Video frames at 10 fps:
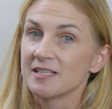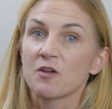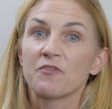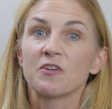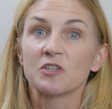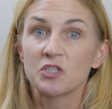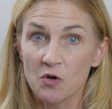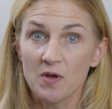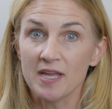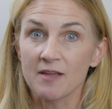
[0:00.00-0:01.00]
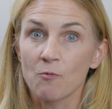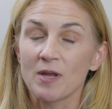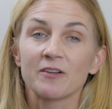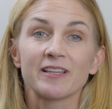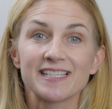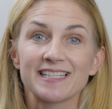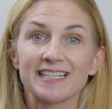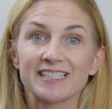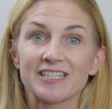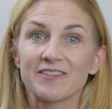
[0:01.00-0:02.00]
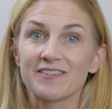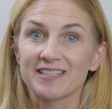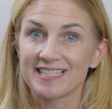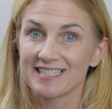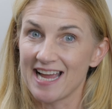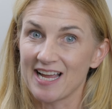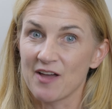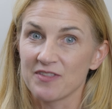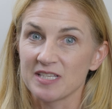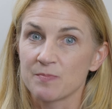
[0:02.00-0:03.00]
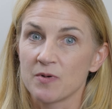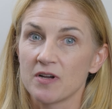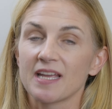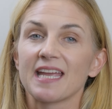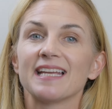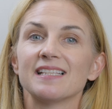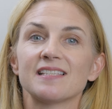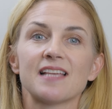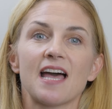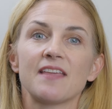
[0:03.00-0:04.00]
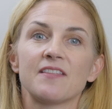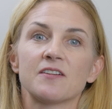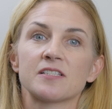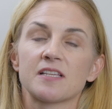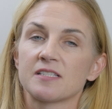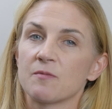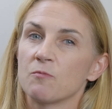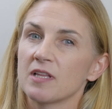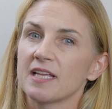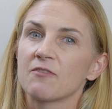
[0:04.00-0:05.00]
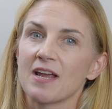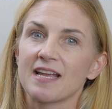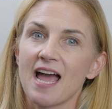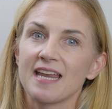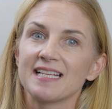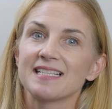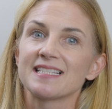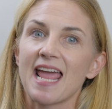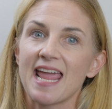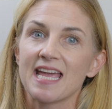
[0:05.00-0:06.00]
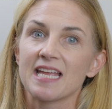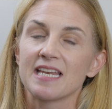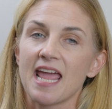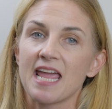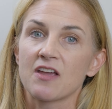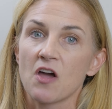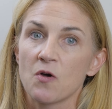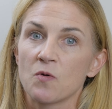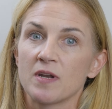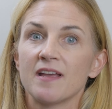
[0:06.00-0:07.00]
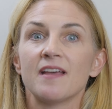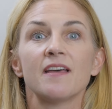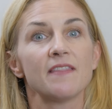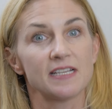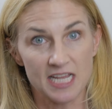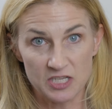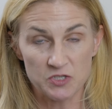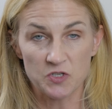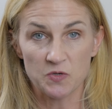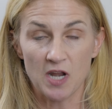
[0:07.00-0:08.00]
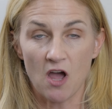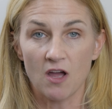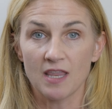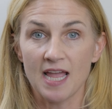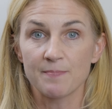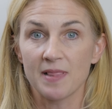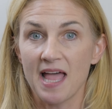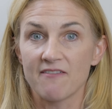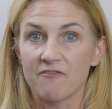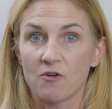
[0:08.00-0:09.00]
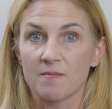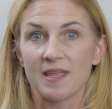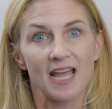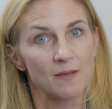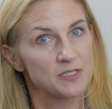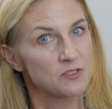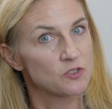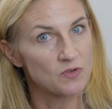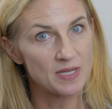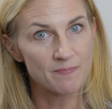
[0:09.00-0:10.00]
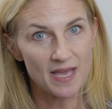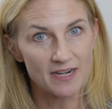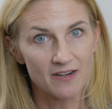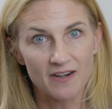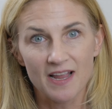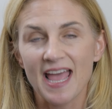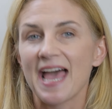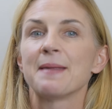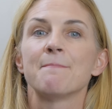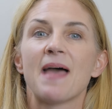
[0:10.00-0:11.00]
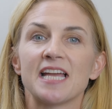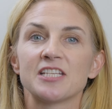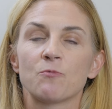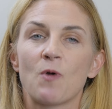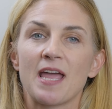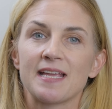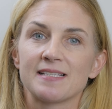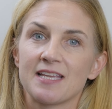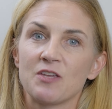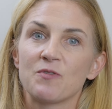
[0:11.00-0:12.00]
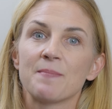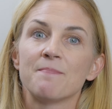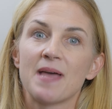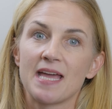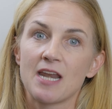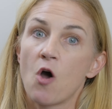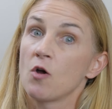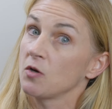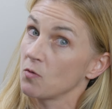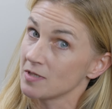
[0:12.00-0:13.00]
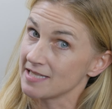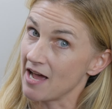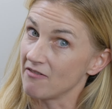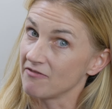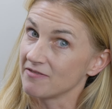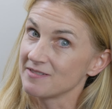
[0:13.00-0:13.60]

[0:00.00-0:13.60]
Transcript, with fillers: So if you're enjoying what you're listening to, check out this book. Inside there's some really great guidance and a code that takes you to an online platform that helps you dream better and imagine ways that you can bet on yourself.